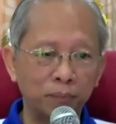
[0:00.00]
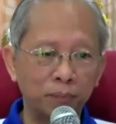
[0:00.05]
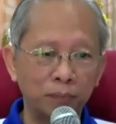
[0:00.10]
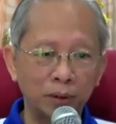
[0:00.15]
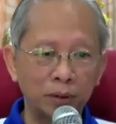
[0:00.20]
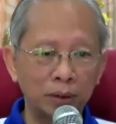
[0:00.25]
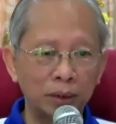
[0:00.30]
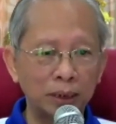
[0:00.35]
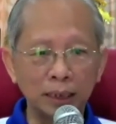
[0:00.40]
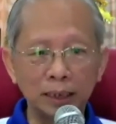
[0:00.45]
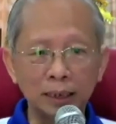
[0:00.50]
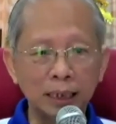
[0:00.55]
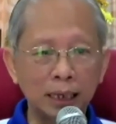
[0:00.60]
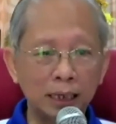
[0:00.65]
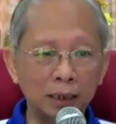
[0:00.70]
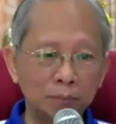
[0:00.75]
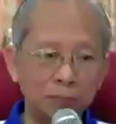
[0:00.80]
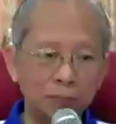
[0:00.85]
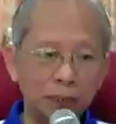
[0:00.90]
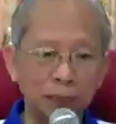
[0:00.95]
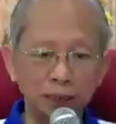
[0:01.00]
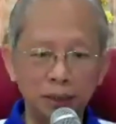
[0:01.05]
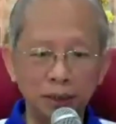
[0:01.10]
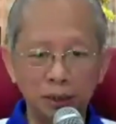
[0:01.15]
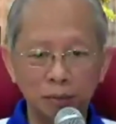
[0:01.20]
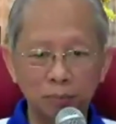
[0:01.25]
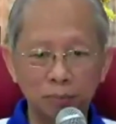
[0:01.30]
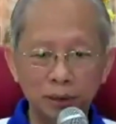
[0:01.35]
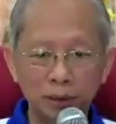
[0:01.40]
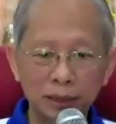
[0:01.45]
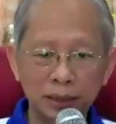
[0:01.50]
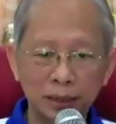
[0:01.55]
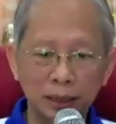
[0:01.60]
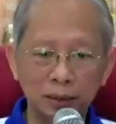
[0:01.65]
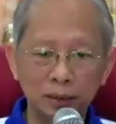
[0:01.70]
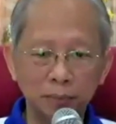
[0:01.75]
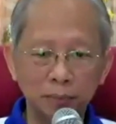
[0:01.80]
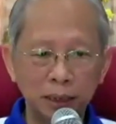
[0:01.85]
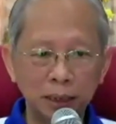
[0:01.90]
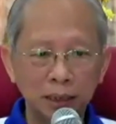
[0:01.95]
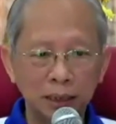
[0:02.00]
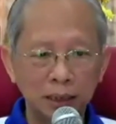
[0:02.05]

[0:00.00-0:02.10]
that time like normal sleep,